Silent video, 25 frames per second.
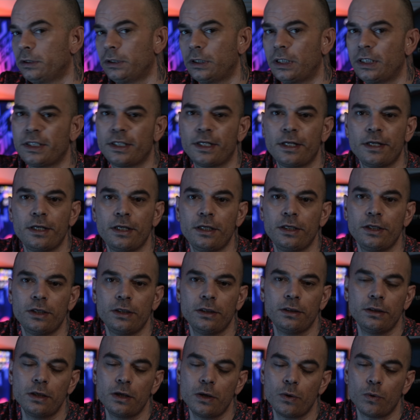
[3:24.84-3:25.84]
I
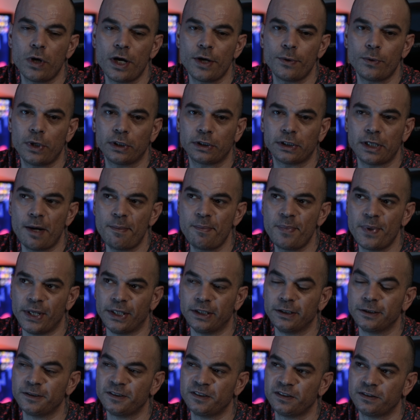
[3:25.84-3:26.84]
say, "No, why, what
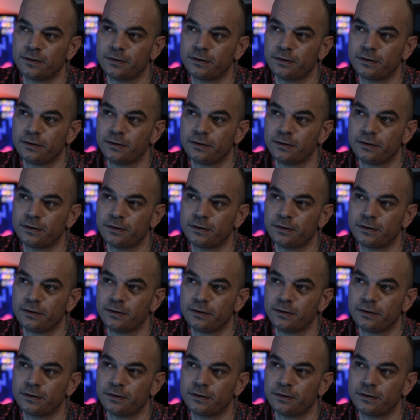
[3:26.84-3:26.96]
happened?"